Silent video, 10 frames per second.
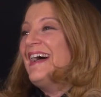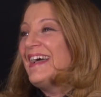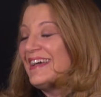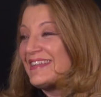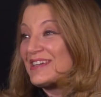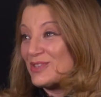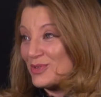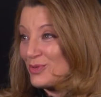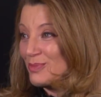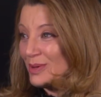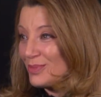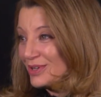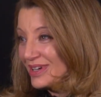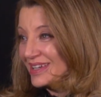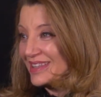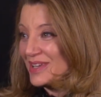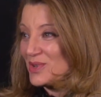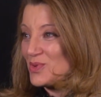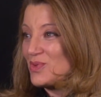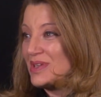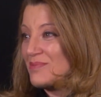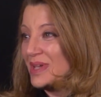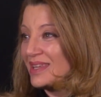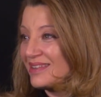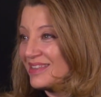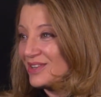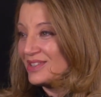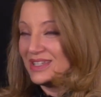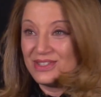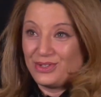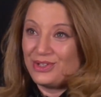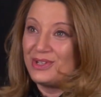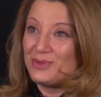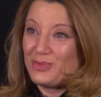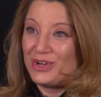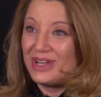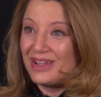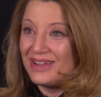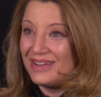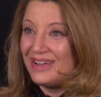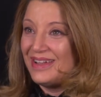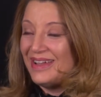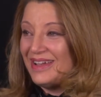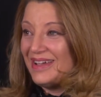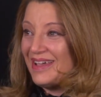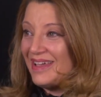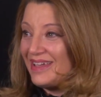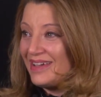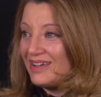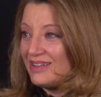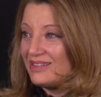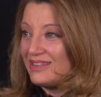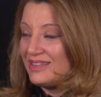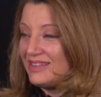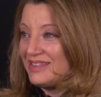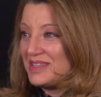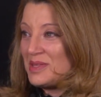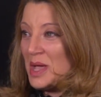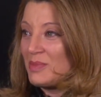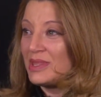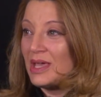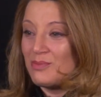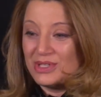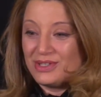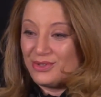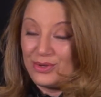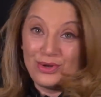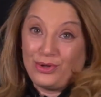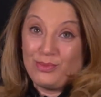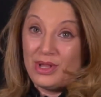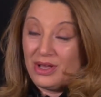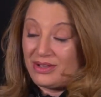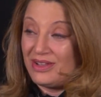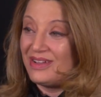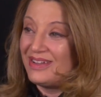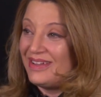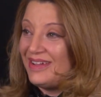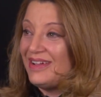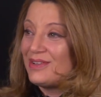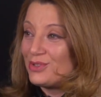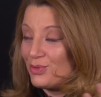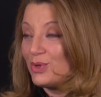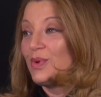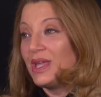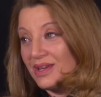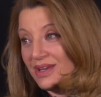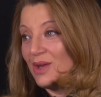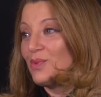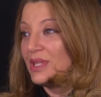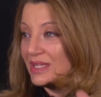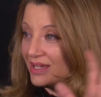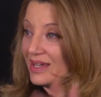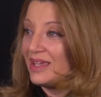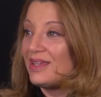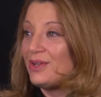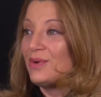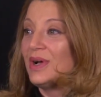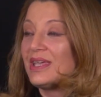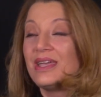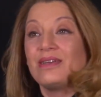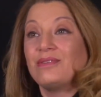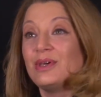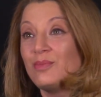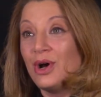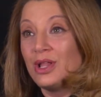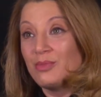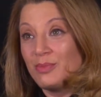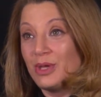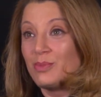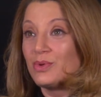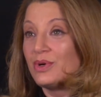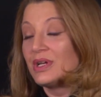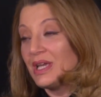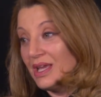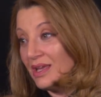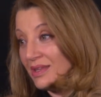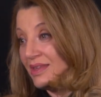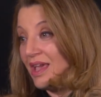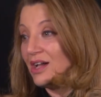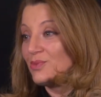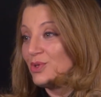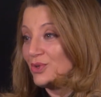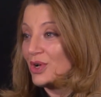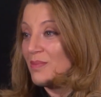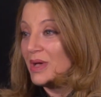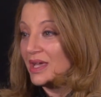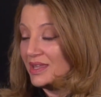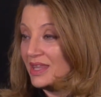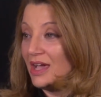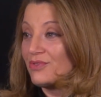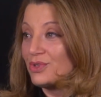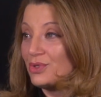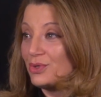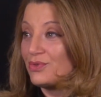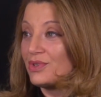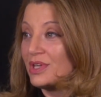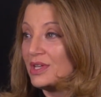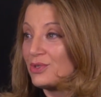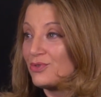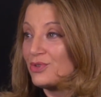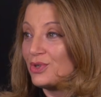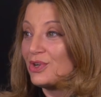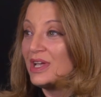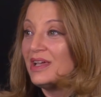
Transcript: And I still remember, I think we made it there at 6:30 in the morning. And I mean, the embassy took a whole block. So we waited, I went in, I gave them all my paperwork and they asked me to come back in the afternoon for the interview.